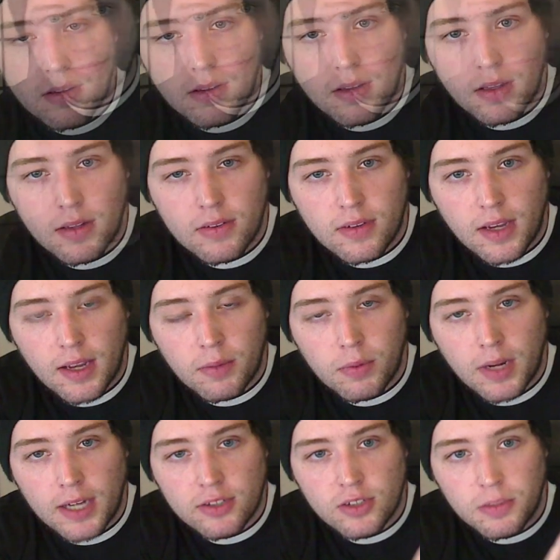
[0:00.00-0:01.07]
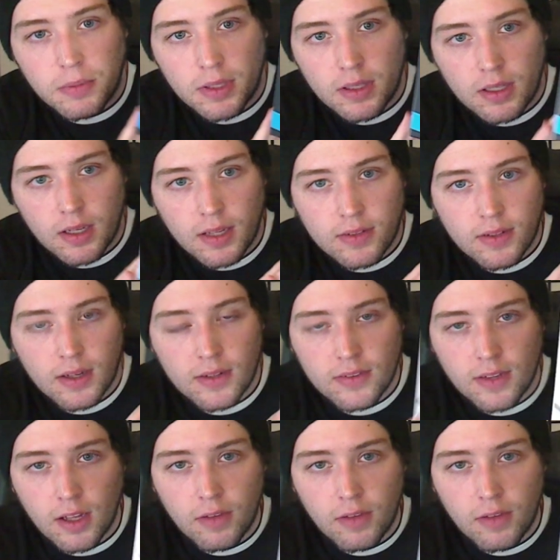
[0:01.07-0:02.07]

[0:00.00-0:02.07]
inside would actually be the headset itself.